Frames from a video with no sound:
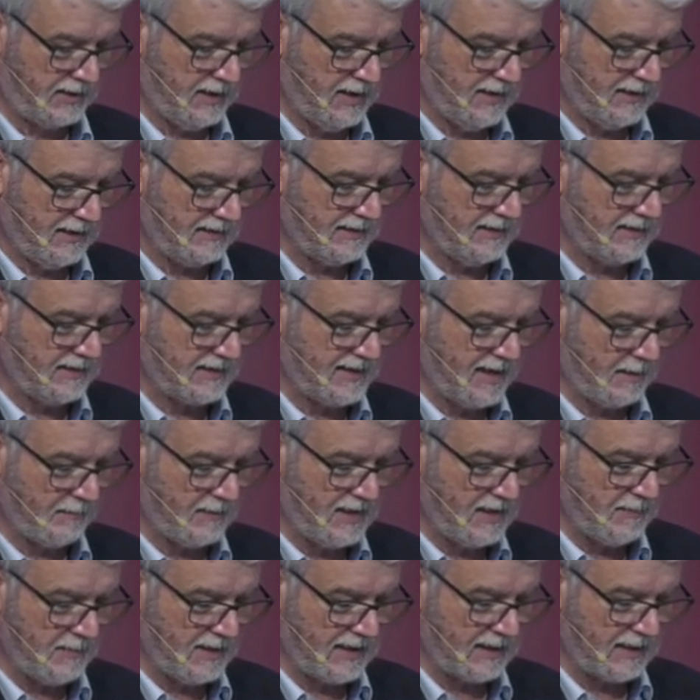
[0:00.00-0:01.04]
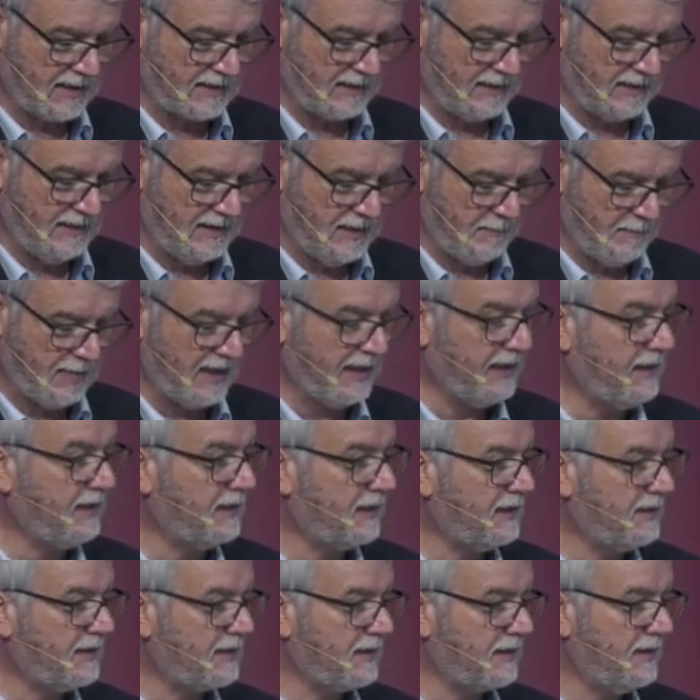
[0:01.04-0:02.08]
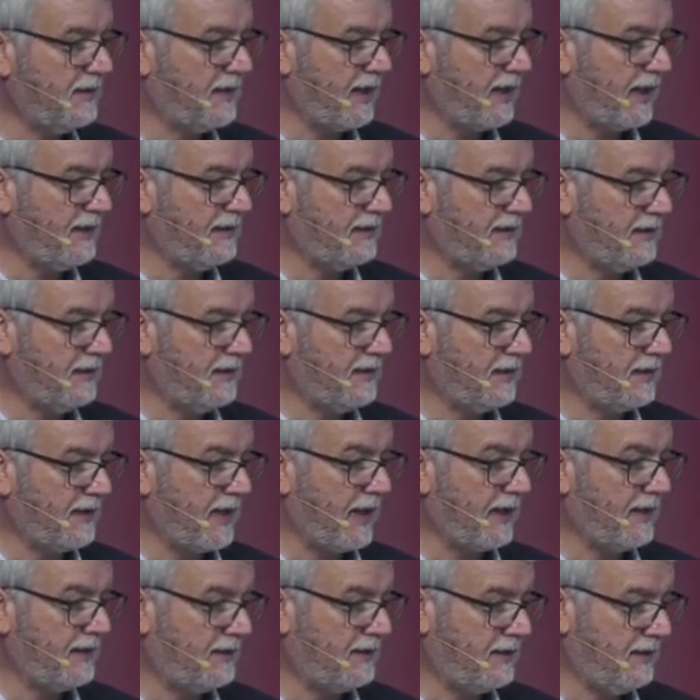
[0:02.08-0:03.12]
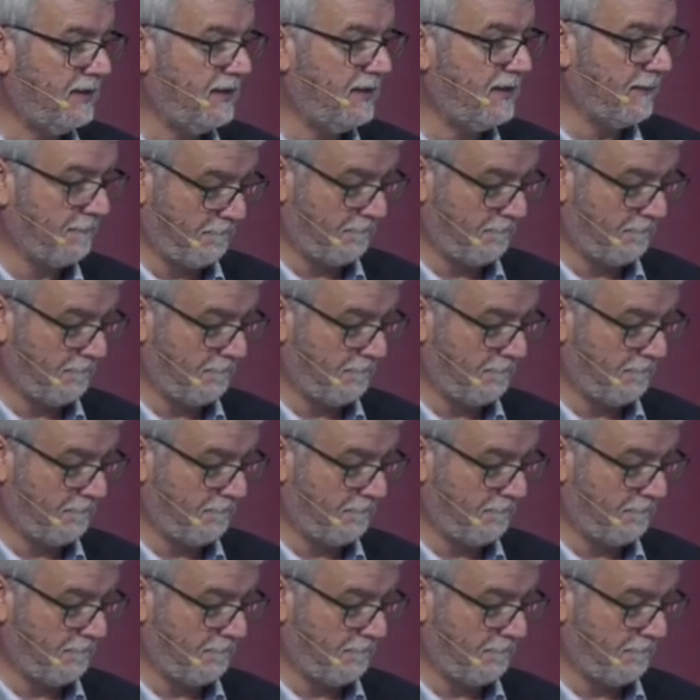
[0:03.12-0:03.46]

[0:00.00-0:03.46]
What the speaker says: since Namibia's independence in 1990.